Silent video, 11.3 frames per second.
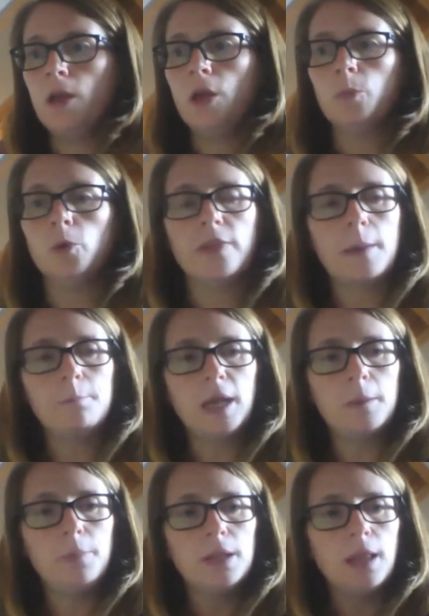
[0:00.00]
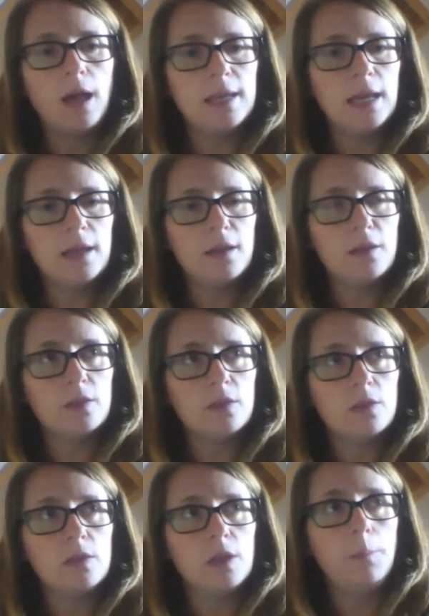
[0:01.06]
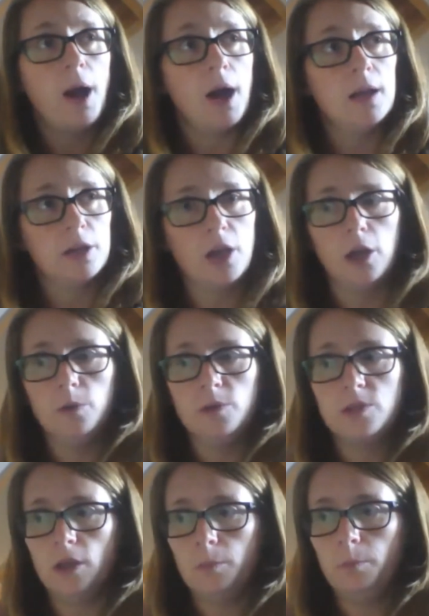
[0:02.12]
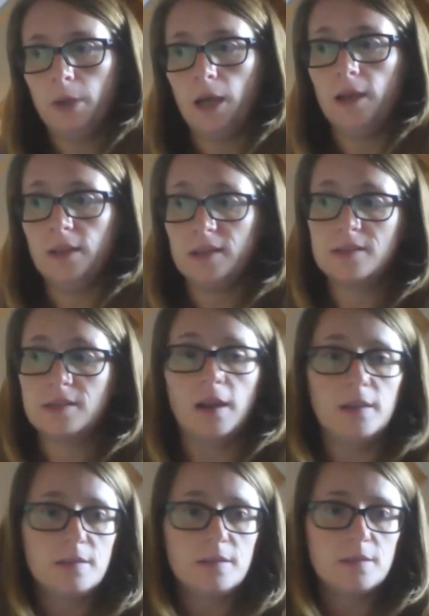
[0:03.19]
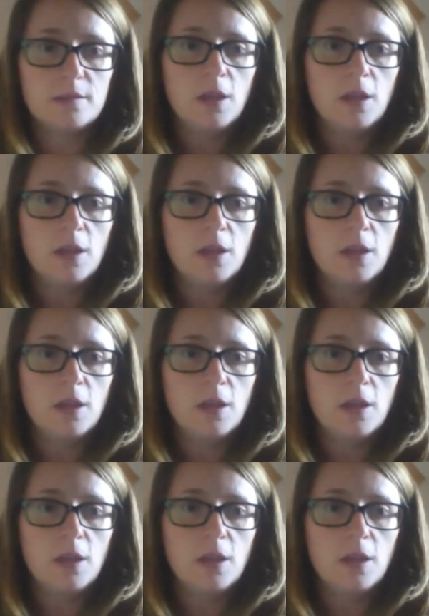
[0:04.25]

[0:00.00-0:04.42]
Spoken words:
We'll then be applying the pilot code to pilot sites